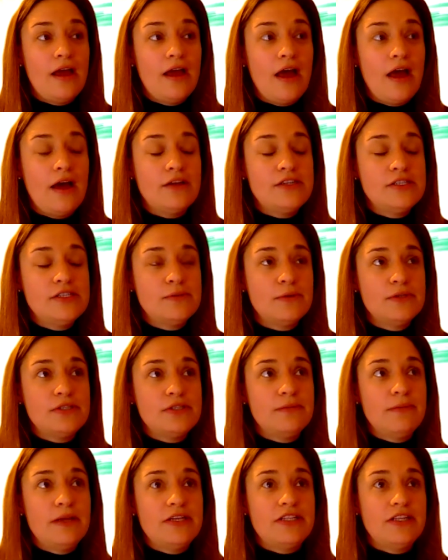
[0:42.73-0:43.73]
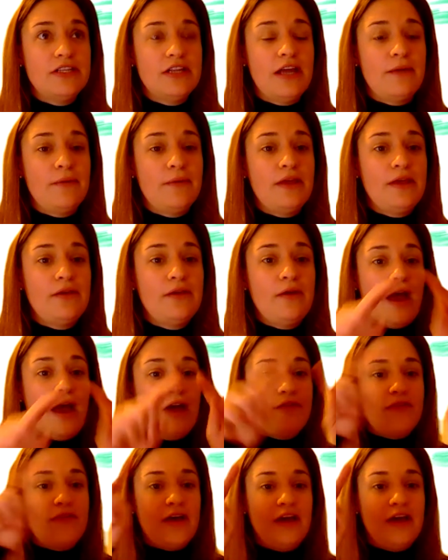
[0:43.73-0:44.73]
just want to mention that you
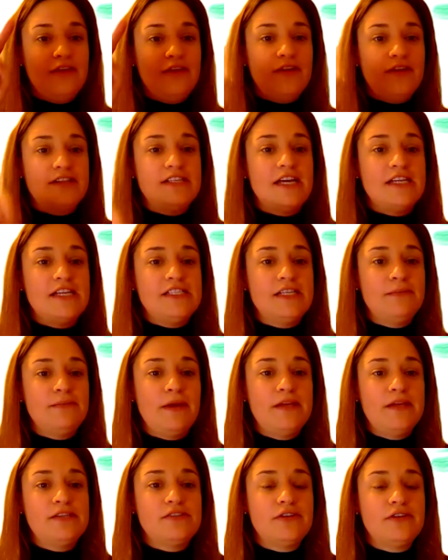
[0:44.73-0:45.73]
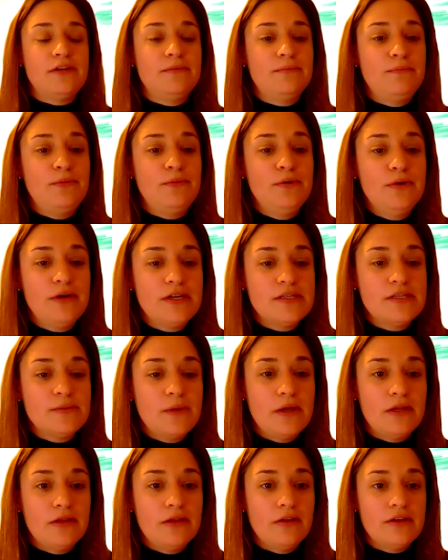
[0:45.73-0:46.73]
have a fantastic Beadstring book as
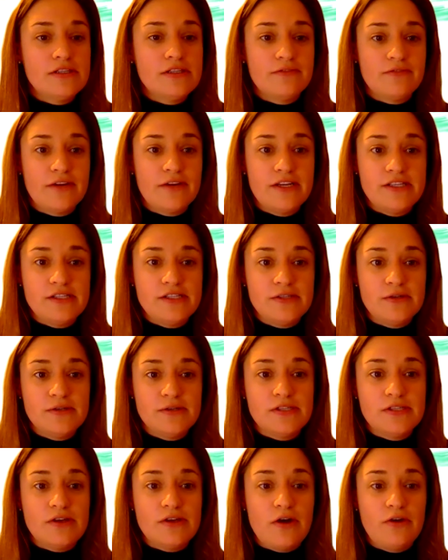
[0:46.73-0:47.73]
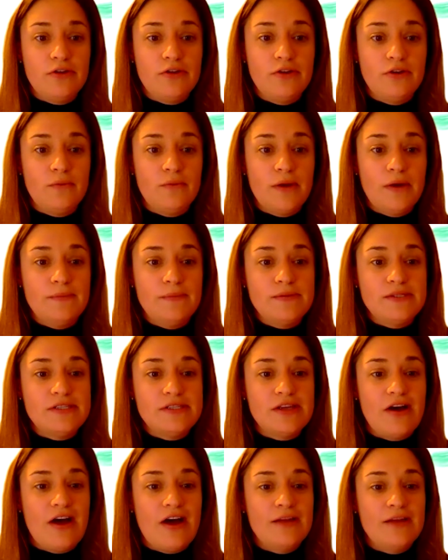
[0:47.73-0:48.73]
well, and lots of resources on your
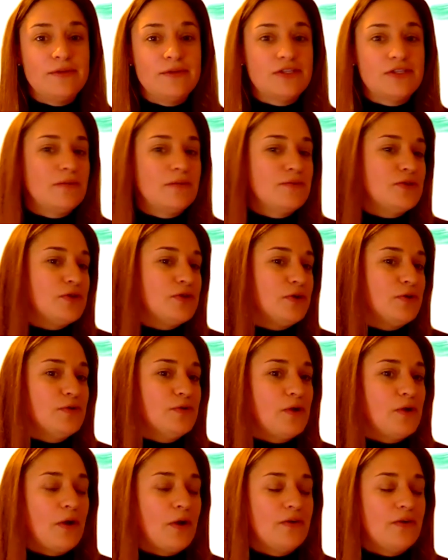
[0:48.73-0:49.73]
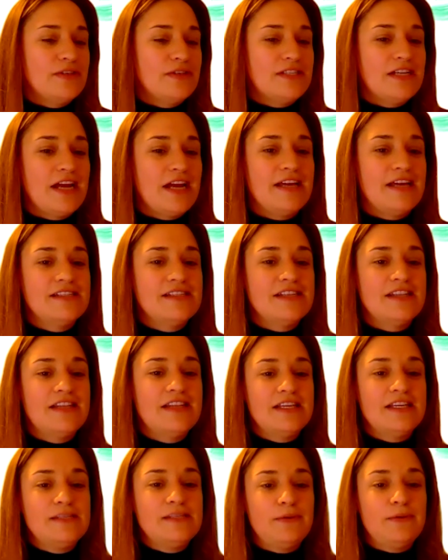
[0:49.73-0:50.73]
website, which I'm sure you'll go over today. So
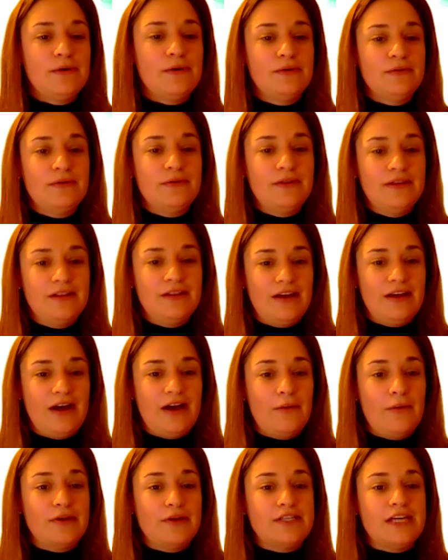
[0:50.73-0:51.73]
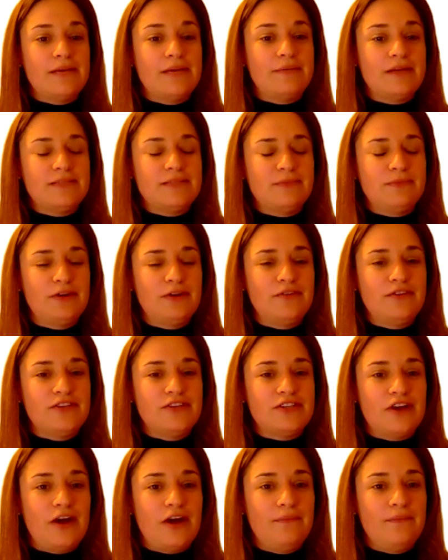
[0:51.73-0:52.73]
thanks, Paul. I won't take much more of your
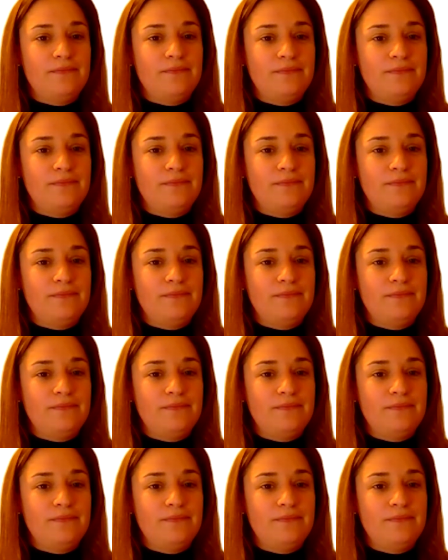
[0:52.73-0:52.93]
time.